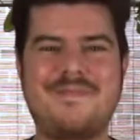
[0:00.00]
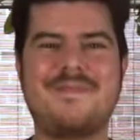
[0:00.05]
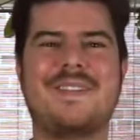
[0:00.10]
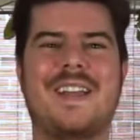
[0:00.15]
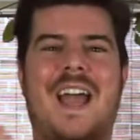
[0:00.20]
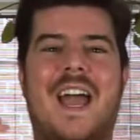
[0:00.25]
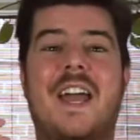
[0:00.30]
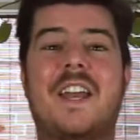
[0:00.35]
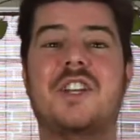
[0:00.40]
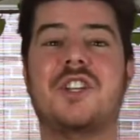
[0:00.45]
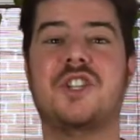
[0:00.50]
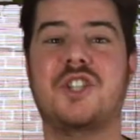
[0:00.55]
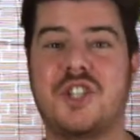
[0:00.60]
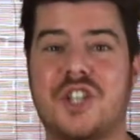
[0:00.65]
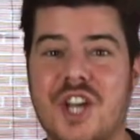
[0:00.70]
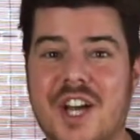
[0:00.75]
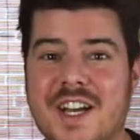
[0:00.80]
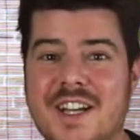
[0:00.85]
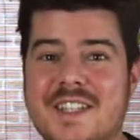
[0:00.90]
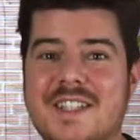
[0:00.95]
And
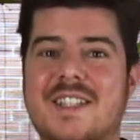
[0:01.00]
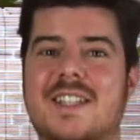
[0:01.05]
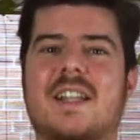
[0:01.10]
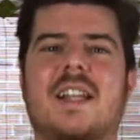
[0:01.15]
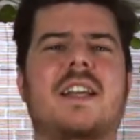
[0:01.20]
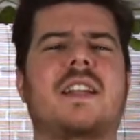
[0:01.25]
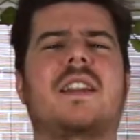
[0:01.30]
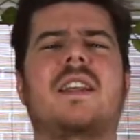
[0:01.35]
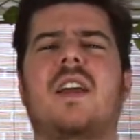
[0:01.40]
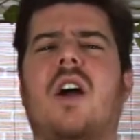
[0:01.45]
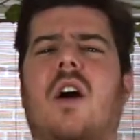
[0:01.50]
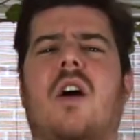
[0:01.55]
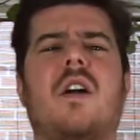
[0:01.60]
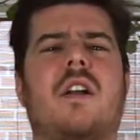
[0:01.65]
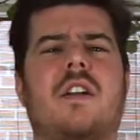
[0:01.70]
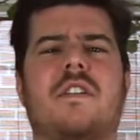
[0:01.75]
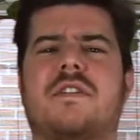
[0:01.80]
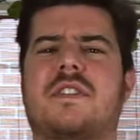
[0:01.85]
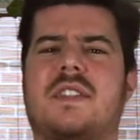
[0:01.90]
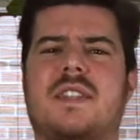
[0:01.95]
just like the art
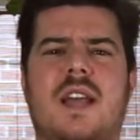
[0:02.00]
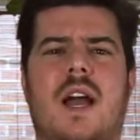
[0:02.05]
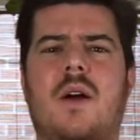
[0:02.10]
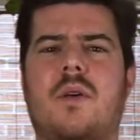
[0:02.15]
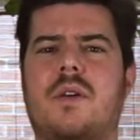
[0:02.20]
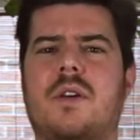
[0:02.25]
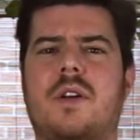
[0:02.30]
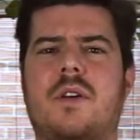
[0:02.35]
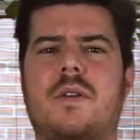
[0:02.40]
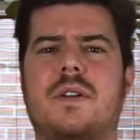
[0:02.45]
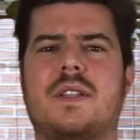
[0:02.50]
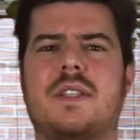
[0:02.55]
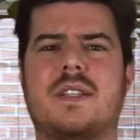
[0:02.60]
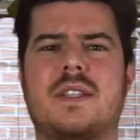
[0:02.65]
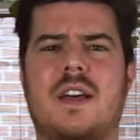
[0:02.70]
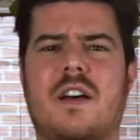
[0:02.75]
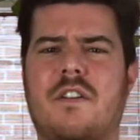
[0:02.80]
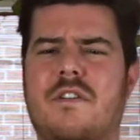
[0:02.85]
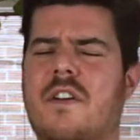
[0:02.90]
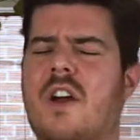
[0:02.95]
of sourdough
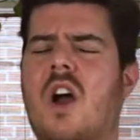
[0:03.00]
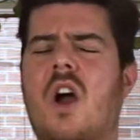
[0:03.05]
itself,